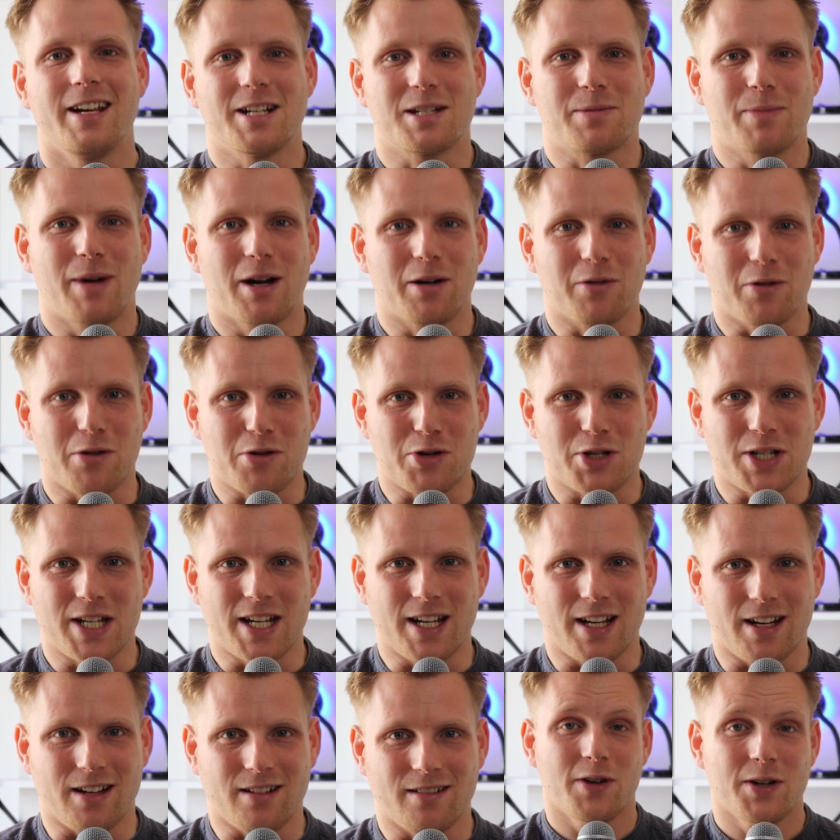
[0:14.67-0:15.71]
Here's my
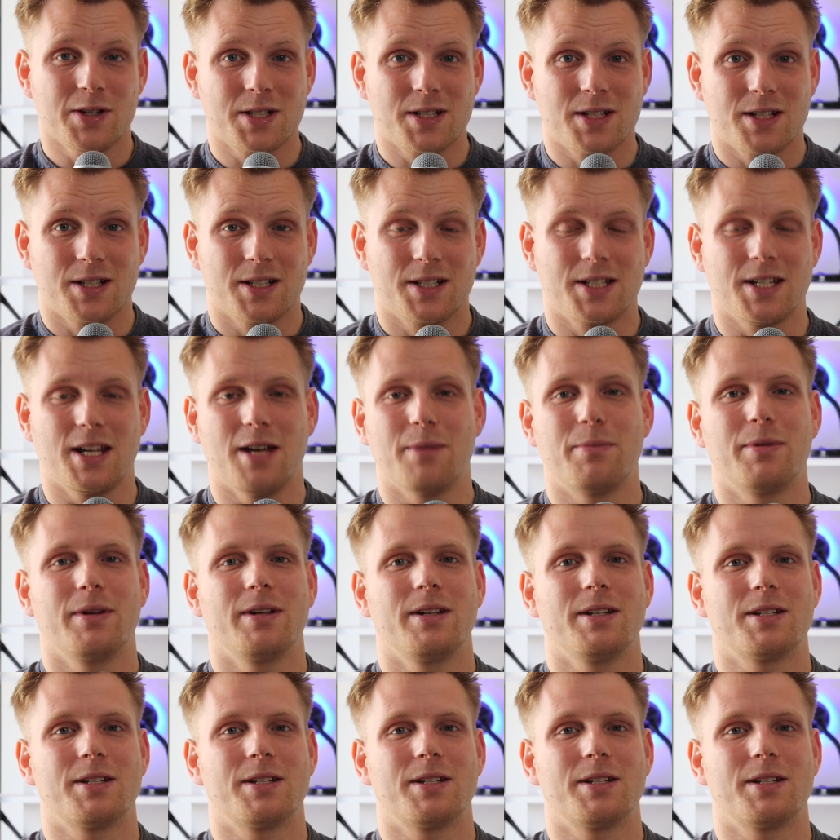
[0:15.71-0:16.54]
routine. First step